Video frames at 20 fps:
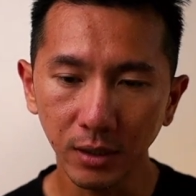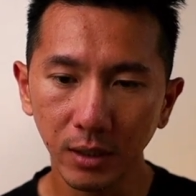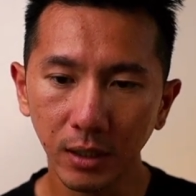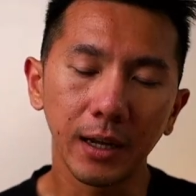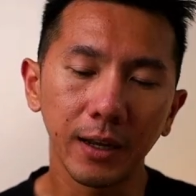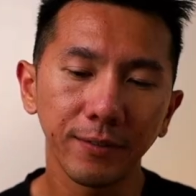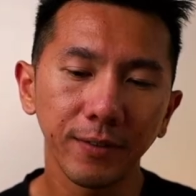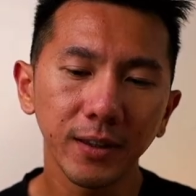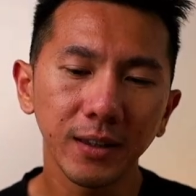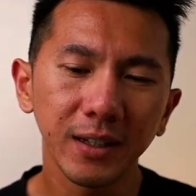
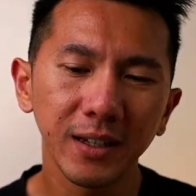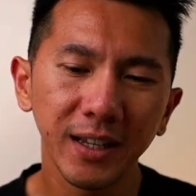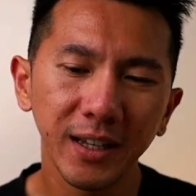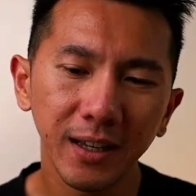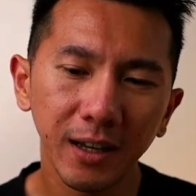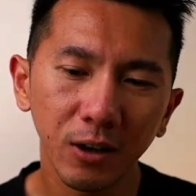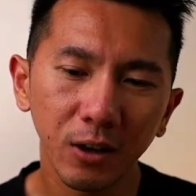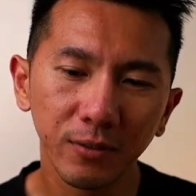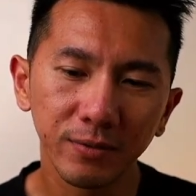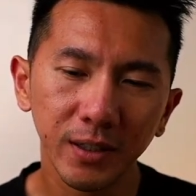I think the
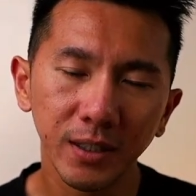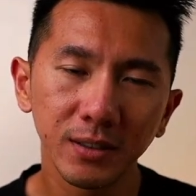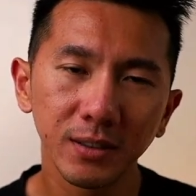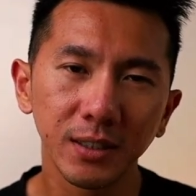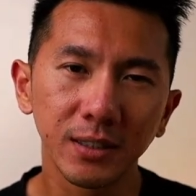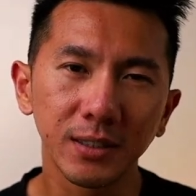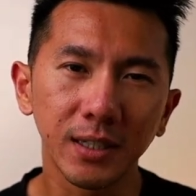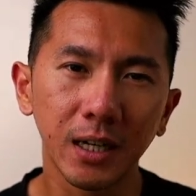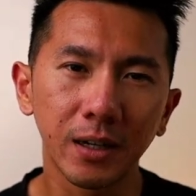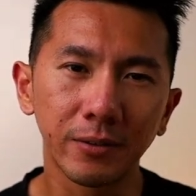layout of this
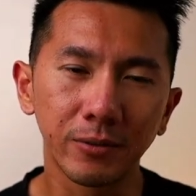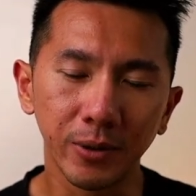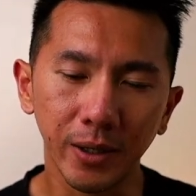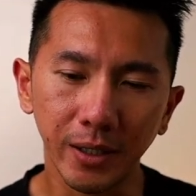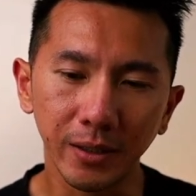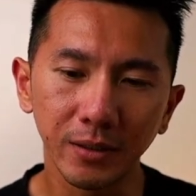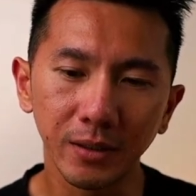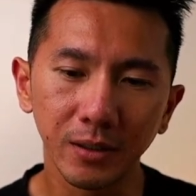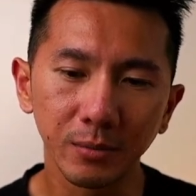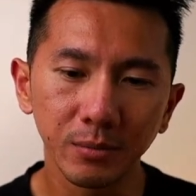is kind of
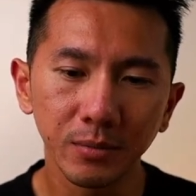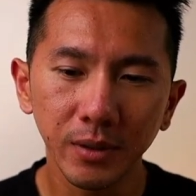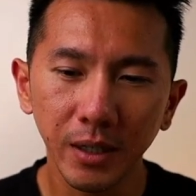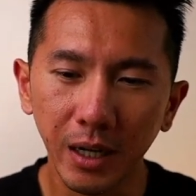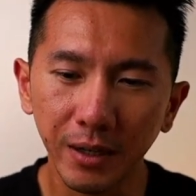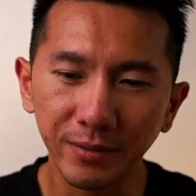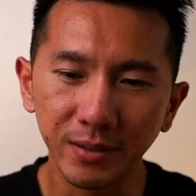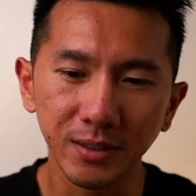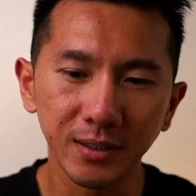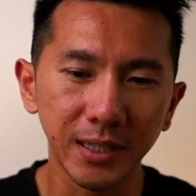random,
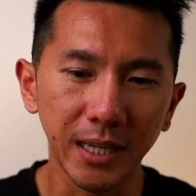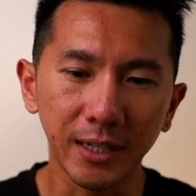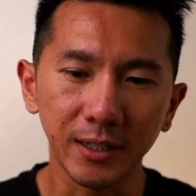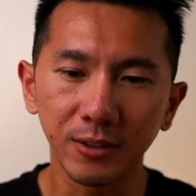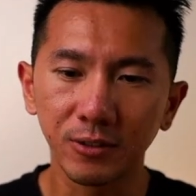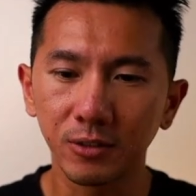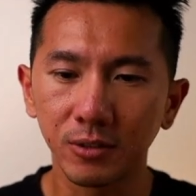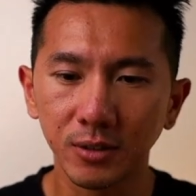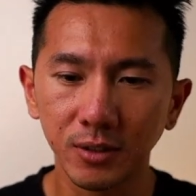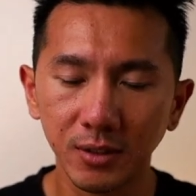kind of
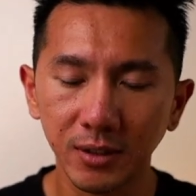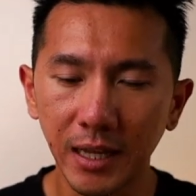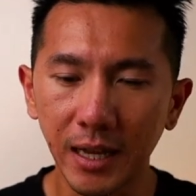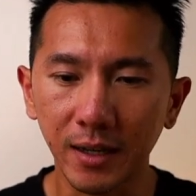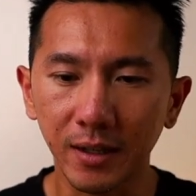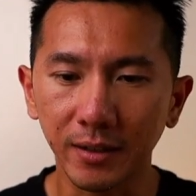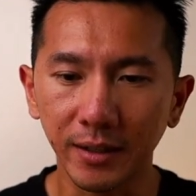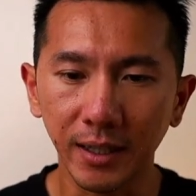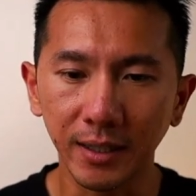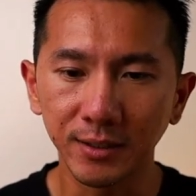stacked
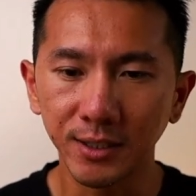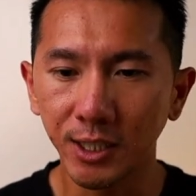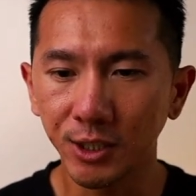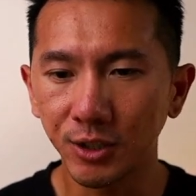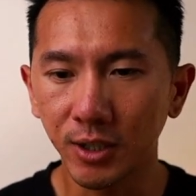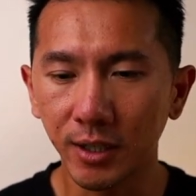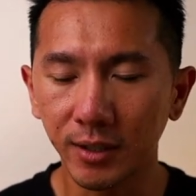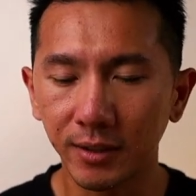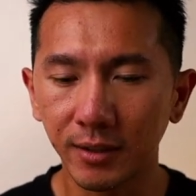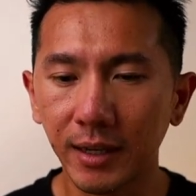stacked against
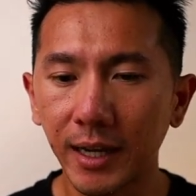each other.